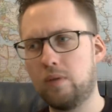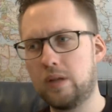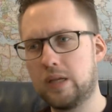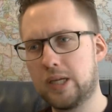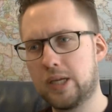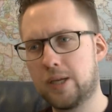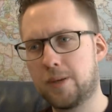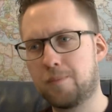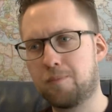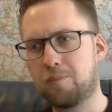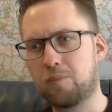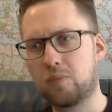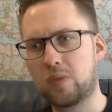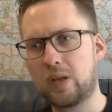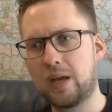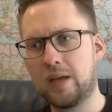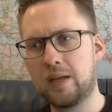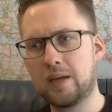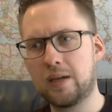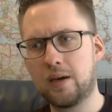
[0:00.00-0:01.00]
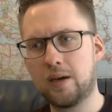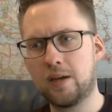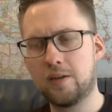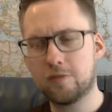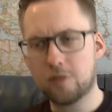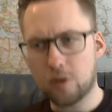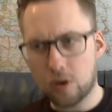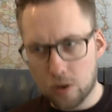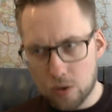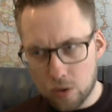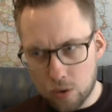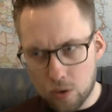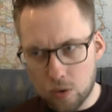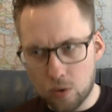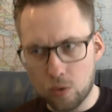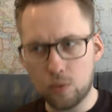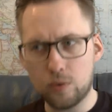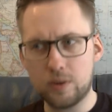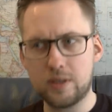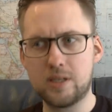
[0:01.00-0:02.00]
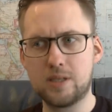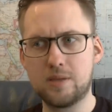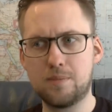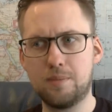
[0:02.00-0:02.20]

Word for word: um, and I have always